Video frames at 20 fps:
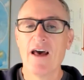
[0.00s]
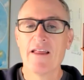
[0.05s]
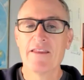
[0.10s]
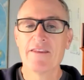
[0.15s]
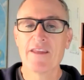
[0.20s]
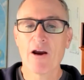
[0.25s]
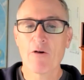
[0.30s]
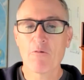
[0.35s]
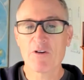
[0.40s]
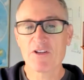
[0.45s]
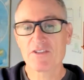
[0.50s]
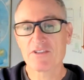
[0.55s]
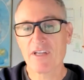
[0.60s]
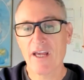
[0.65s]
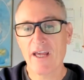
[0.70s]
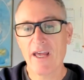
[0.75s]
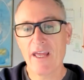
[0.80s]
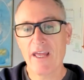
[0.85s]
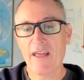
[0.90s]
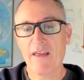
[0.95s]
there was
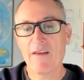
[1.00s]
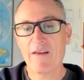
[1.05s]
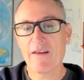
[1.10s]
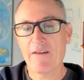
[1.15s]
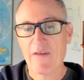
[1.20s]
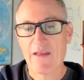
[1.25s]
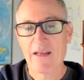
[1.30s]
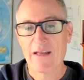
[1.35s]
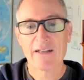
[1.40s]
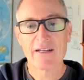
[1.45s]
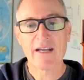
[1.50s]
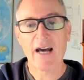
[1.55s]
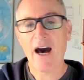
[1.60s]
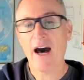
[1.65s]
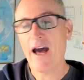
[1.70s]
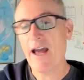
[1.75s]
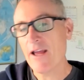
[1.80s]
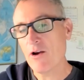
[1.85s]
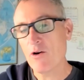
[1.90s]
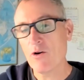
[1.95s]
a
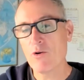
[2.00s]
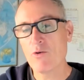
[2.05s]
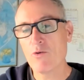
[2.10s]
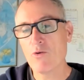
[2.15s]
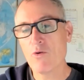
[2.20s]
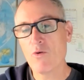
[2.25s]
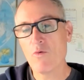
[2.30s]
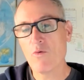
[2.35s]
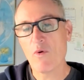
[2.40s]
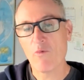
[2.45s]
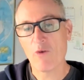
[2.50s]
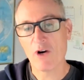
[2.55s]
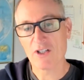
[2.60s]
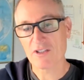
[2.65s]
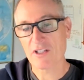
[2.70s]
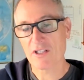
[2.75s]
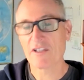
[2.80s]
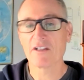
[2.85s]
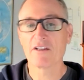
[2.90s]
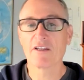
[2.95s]
guy who was
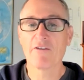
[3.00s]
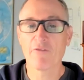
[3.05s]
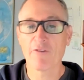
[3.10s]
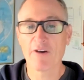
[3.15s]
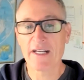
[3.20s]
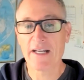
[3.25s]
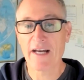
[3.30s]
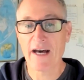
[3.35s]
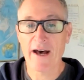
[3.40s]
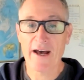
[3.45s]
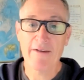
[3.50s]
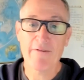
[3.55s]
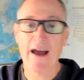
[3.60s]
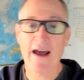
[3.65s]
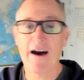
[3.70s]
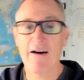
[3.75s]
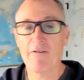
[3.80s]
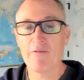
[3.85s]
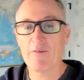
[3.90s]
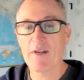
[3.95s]
a delivery guy
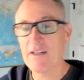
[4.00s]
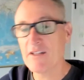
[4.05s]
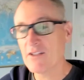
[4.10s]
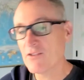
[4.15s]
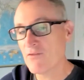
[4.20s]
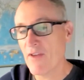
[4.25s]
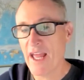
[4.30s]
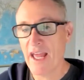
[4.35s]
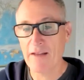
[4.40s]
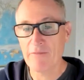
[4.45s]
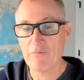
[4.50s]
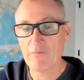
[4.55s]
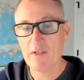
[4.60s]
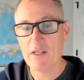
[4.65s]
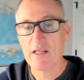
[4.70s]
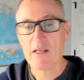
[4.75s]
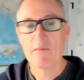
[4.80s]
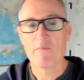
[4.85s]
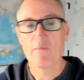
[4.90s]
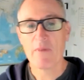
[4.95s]
out in his van,
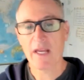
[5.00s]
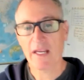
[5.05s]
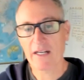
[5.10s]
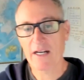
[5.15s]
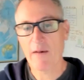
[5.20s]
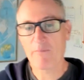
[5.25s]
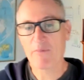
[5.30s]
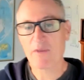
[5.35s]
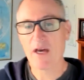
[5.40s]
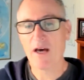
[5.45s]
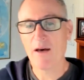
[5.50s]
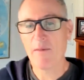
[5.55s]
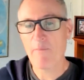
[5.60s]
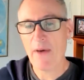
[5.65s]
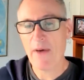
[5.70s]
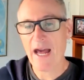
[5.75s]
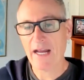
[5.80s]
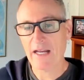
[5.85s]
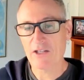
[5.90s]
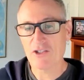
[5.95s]
picking up the
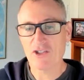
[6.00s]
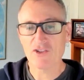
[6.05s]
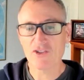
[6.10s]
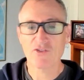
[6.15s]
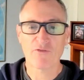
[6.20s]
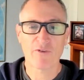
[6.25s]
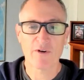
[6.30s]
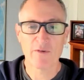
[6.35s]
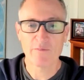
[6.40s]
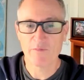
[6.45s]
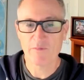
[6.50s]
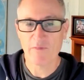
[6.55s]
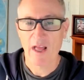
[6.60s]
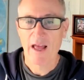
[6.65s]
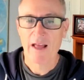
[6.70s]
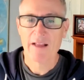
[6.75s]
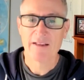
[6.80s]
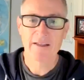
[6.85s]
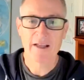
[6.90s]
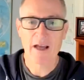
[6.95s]
packages from
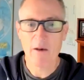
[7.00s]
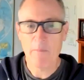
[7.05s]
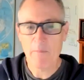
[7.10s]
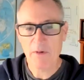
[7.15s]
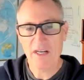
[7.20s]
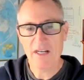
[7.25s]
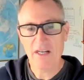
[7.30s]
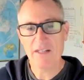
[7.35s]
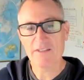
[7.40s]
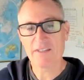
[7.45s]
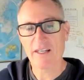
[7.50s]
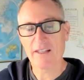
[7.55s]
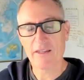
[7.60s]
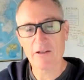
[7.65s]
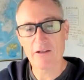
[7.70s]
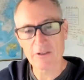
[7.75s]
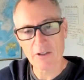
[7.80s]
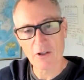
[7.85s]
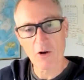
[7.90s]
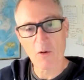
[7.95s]
companies and
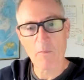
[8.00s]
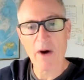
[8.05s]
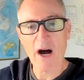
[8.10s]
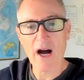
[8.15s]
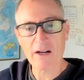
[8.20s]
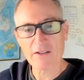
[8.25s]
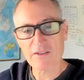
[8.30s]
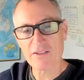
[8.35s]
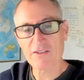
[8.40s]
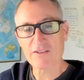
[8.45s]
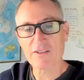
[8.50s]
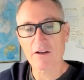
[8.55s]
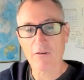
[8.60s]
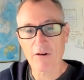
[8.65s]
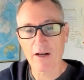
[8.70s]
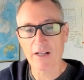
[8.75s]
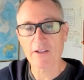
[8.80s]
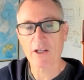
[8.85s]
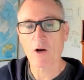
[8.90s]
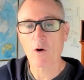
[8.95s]
those little boxes that are
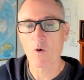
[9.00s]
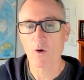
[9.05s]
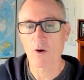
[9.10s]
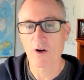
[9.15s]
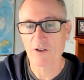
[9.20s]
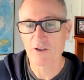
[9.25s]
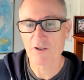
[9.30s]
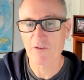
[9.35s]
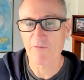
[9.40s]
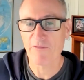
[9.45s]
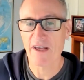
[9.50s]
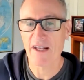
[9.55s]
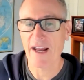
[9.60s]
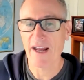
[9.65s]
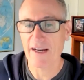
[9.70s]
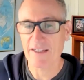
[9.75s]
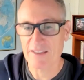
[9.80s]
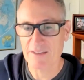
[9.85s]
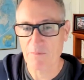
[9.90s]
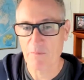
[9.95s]
on the corner, the
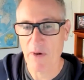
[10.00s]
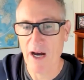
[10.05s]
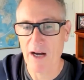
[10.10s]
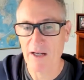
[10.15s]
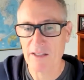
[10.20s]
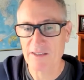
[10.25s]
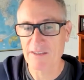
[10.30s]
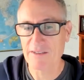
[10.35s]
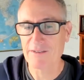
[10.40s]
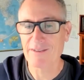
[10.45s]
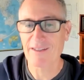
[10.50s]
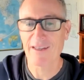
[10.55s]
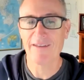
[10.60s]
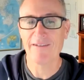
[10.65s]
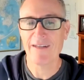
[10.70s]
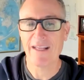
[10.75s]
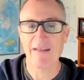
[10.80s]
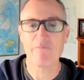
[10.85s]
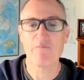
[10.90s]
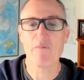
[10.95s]
FedEx boxes that
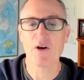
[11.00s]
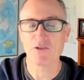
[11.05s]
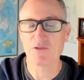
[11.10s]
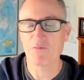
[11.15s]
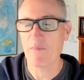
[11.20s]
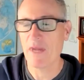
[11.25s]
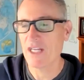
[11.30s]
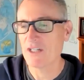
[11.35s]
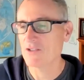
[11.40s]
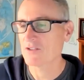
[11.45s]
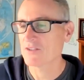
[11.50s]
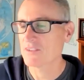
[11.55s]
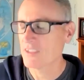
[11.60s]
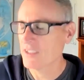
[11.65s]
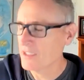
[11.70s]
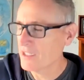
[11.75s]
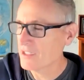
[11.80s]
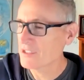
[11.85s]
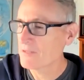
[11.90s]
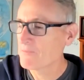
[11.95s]
in most major
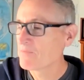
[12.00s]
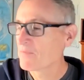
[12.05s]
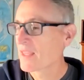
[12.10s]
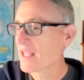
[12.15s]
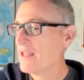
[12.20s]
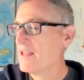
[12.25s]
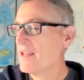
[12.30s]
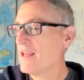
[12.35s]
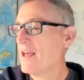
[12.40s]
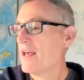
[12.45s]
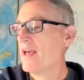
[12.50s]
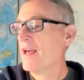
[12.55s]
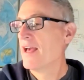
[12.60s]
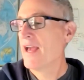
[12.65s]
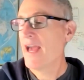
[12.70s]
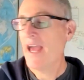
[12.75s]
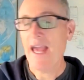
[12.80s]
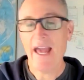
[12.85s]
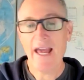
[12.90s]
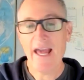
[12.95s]
cities.
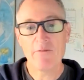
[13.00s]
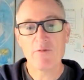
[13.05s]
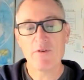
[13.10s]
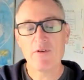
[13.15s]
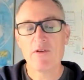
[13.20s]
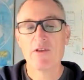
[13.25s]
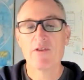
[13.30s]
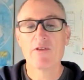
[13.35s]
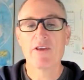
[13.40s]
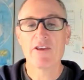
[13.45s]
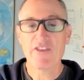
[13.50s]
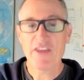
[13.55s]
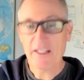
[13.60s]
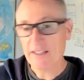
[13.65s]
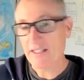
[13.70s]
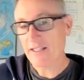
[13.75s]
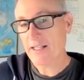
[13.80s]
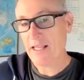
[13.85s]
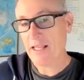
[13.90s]
And the thing that